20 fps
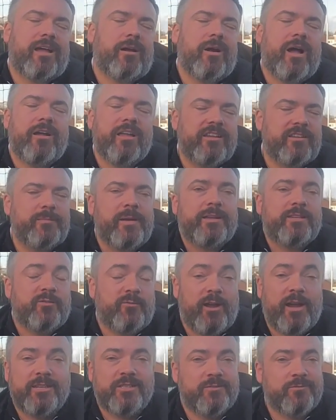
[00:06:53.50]
I expect a
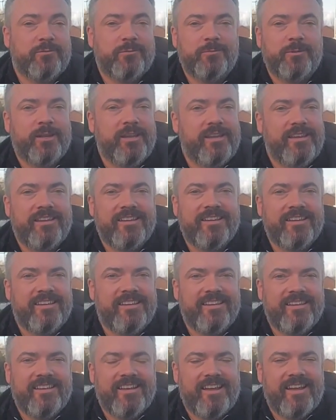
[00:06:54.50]
reaction from
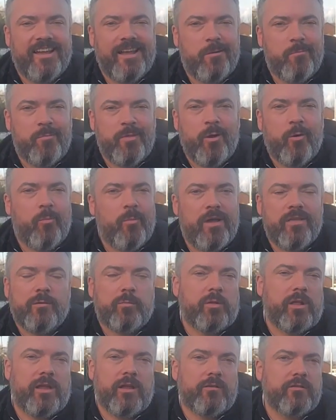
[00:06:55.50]
Leake. They'll make the
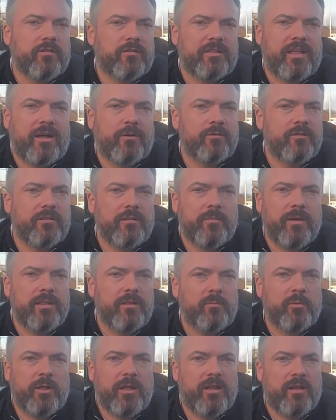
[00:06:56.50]
playoffs, undoubtedly make
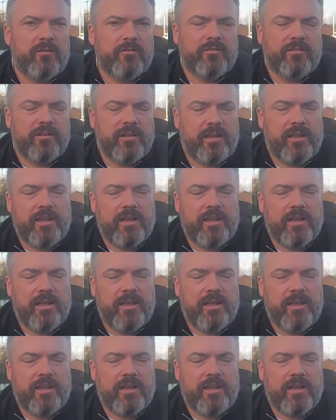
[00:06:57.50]
the playoffs.